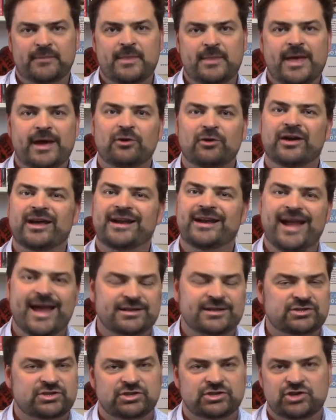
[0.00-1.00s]
And that'll
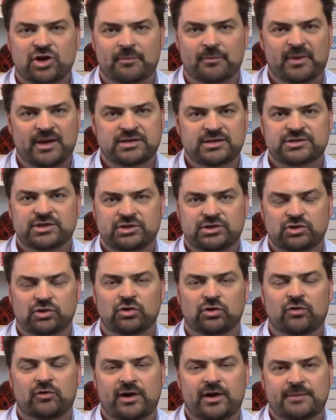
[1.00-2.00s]
connect to topics that you'll
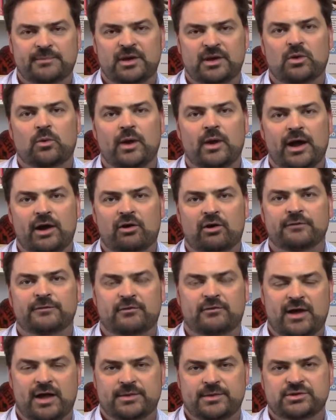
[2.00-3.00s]
already be aware of
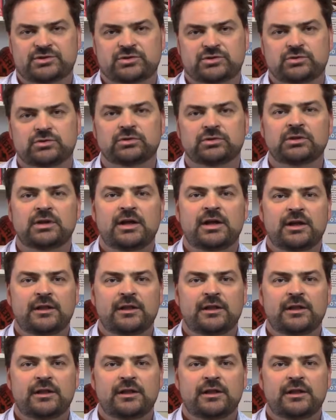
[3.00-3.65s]
around the school.